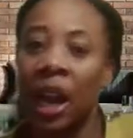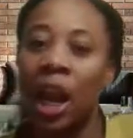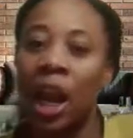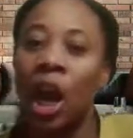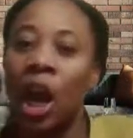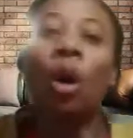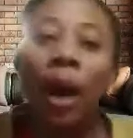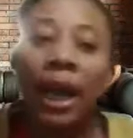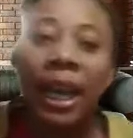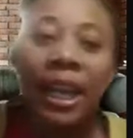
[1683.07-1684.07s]
or
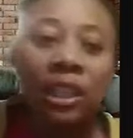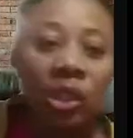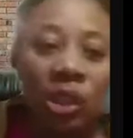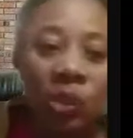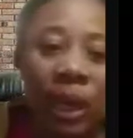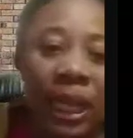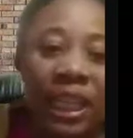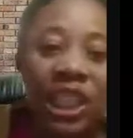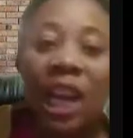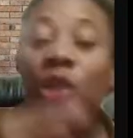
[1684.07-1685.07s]
go against those
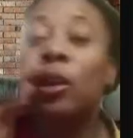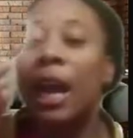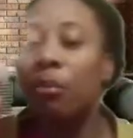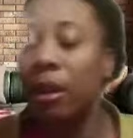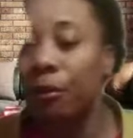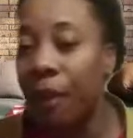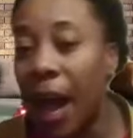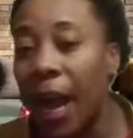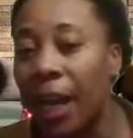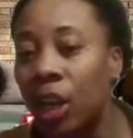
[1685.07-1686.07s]
regulations, you can be
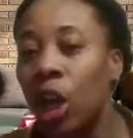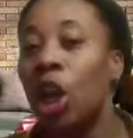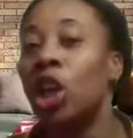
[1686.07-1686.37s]
fined.